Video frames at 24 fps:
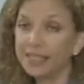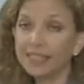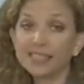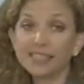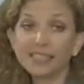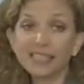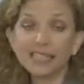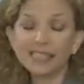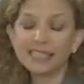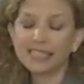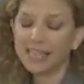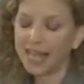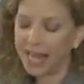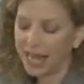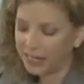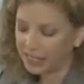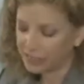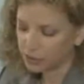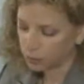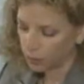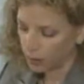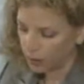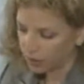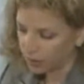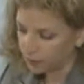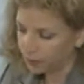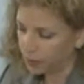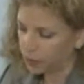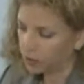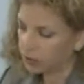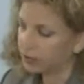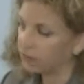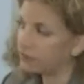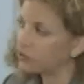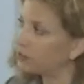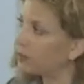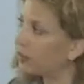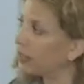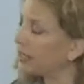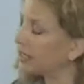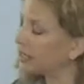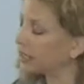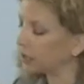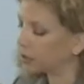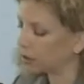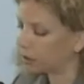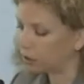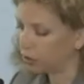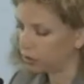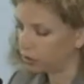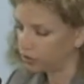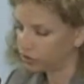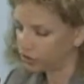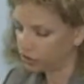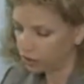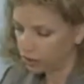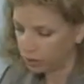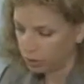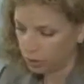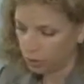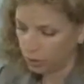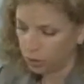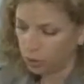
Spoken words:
Since that is where the bulk of spending occurs,